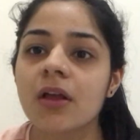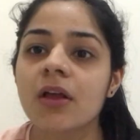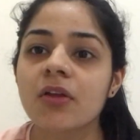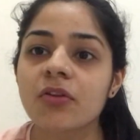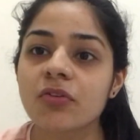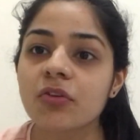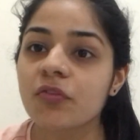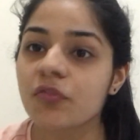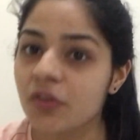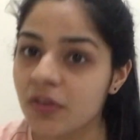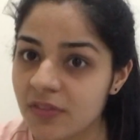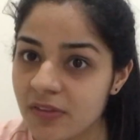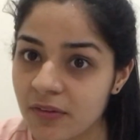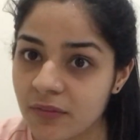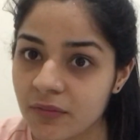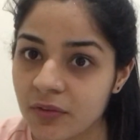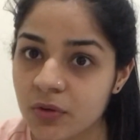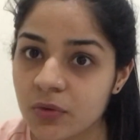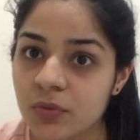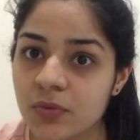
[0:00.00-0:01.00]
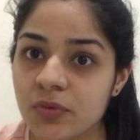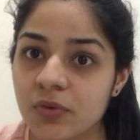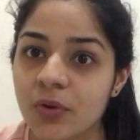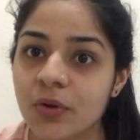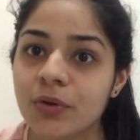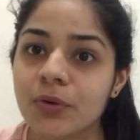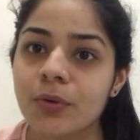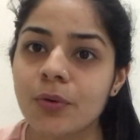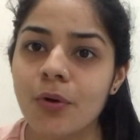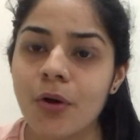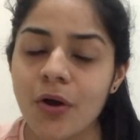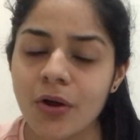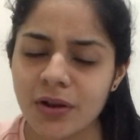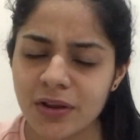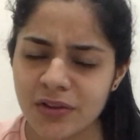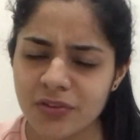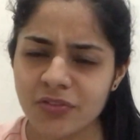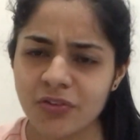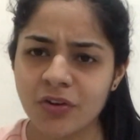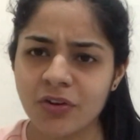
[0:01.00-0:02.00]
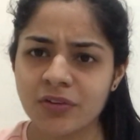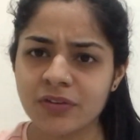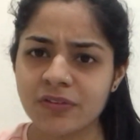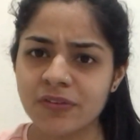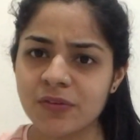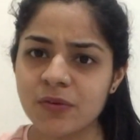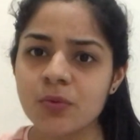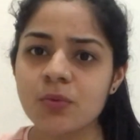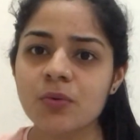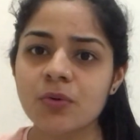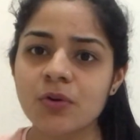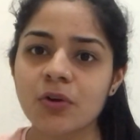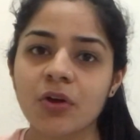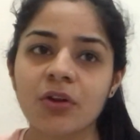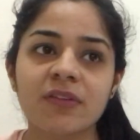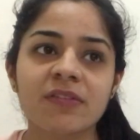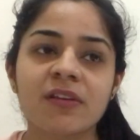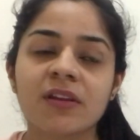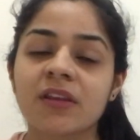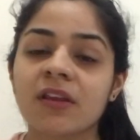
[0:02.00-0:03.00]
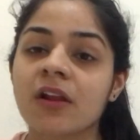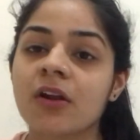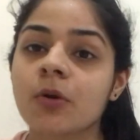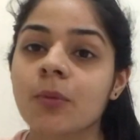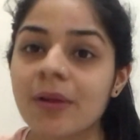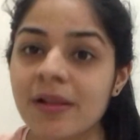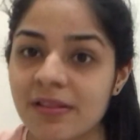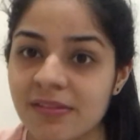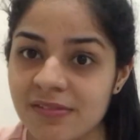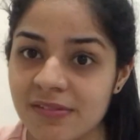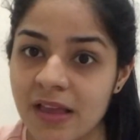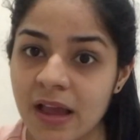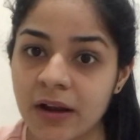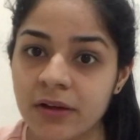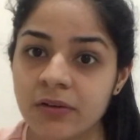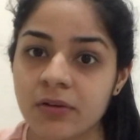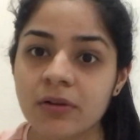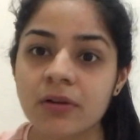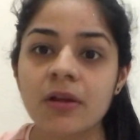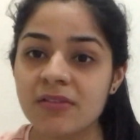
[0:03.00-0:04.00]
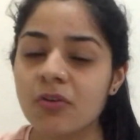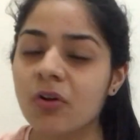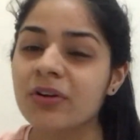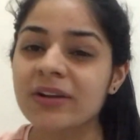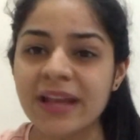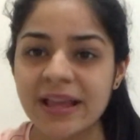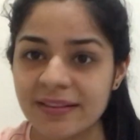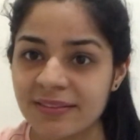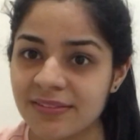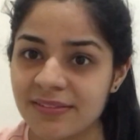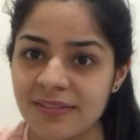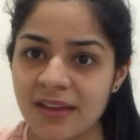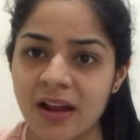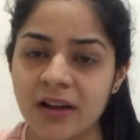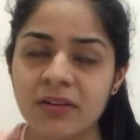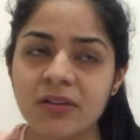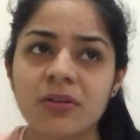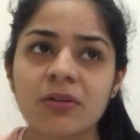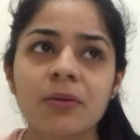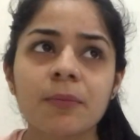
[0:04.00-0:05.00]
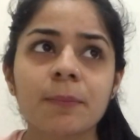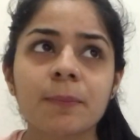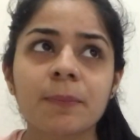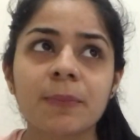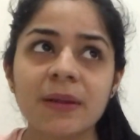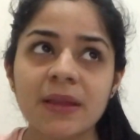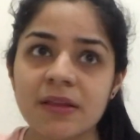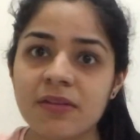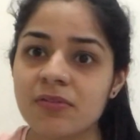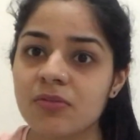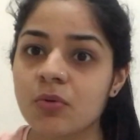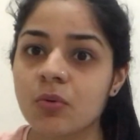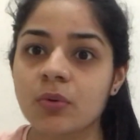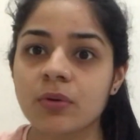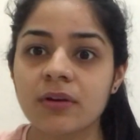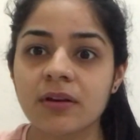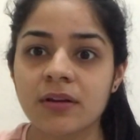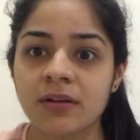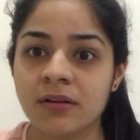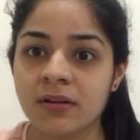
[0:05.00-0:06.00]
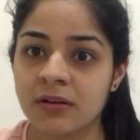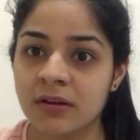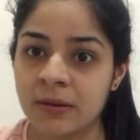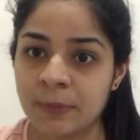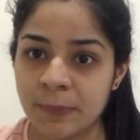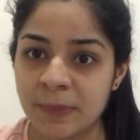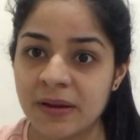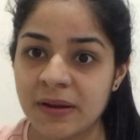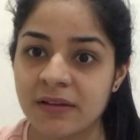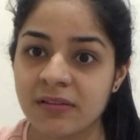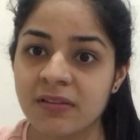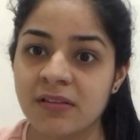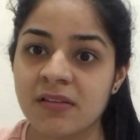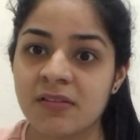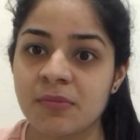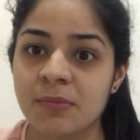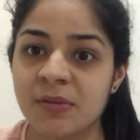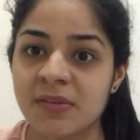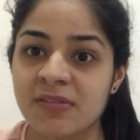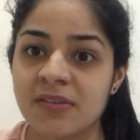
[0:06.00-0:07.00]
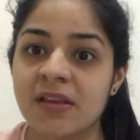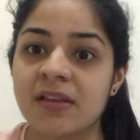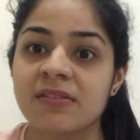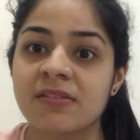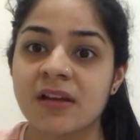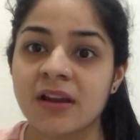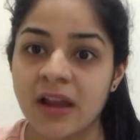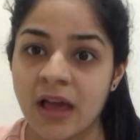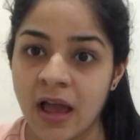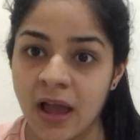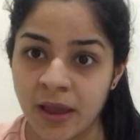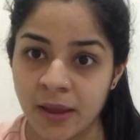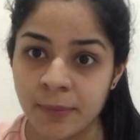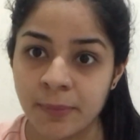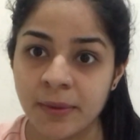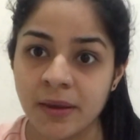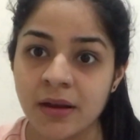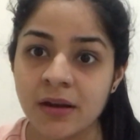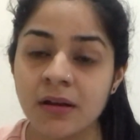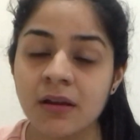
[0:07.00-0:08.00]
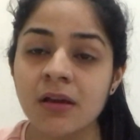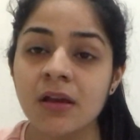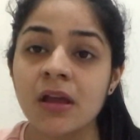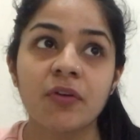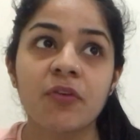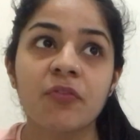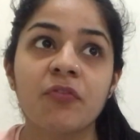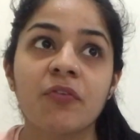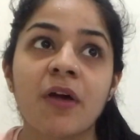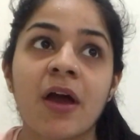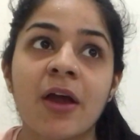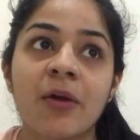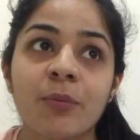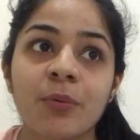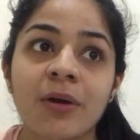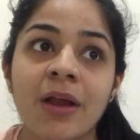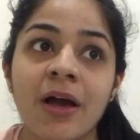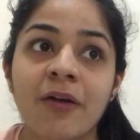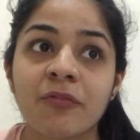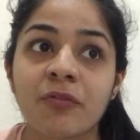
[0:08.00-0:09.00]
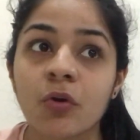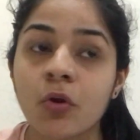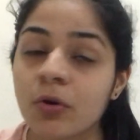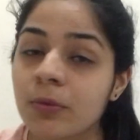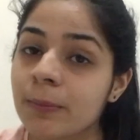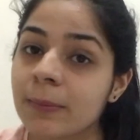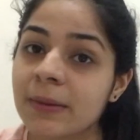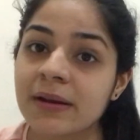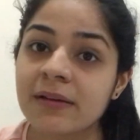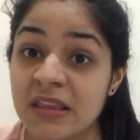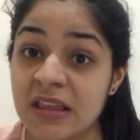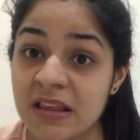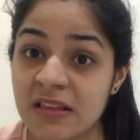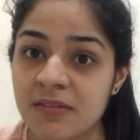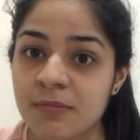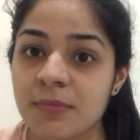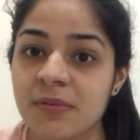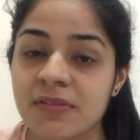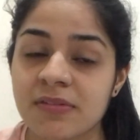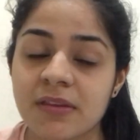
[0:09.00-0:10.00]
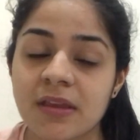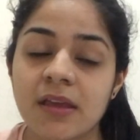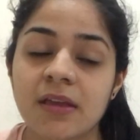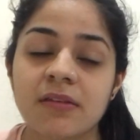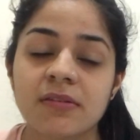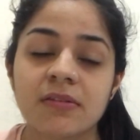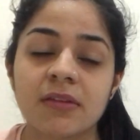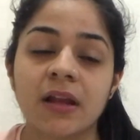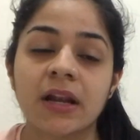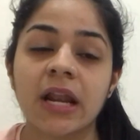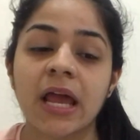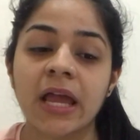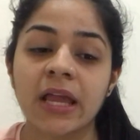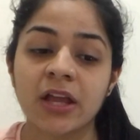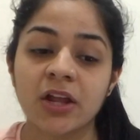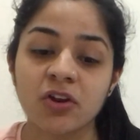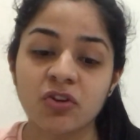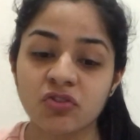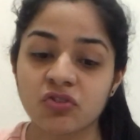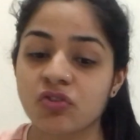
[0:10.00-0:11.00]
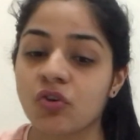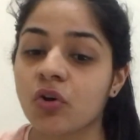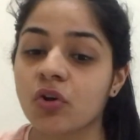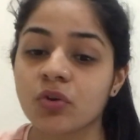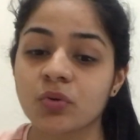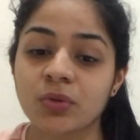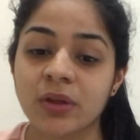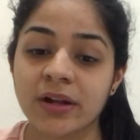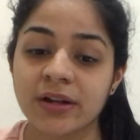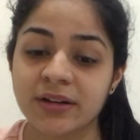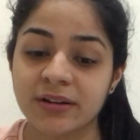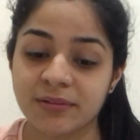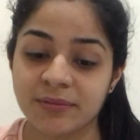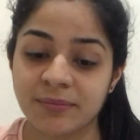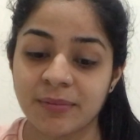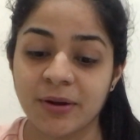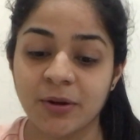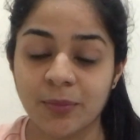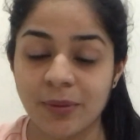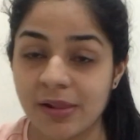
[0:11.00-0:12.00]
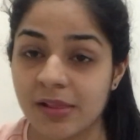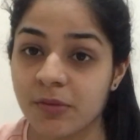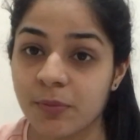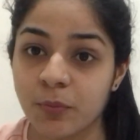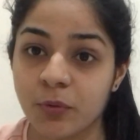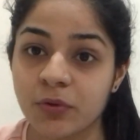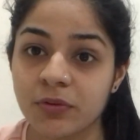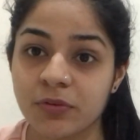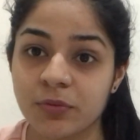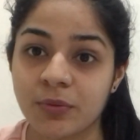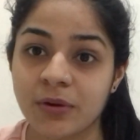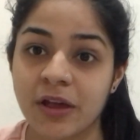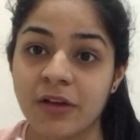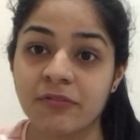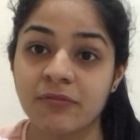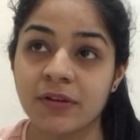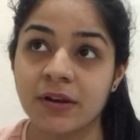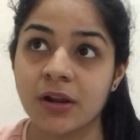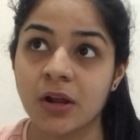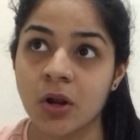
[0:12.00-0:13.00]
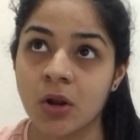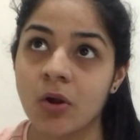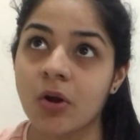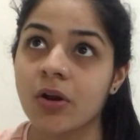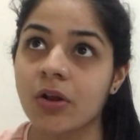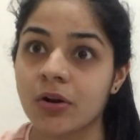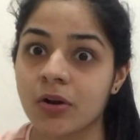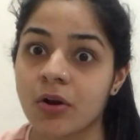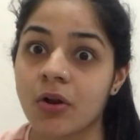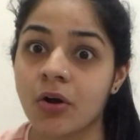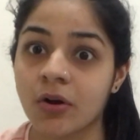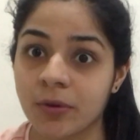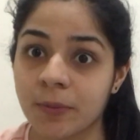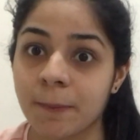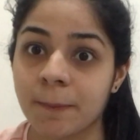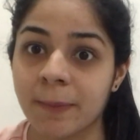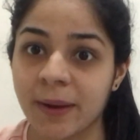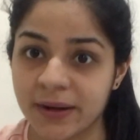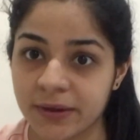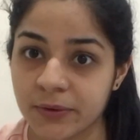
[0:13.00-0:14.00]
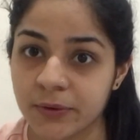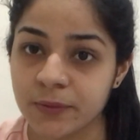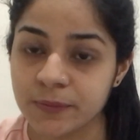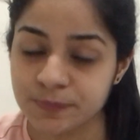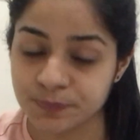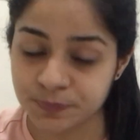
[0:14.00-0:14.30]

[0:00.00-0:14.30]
So if you're someone who's going to college or school or is in their 12th standard or 10th standard, please don't repeat these mistakes that I made. If I would have not made these mistakes, then I can assure you that my 12th boards would have been a lot better.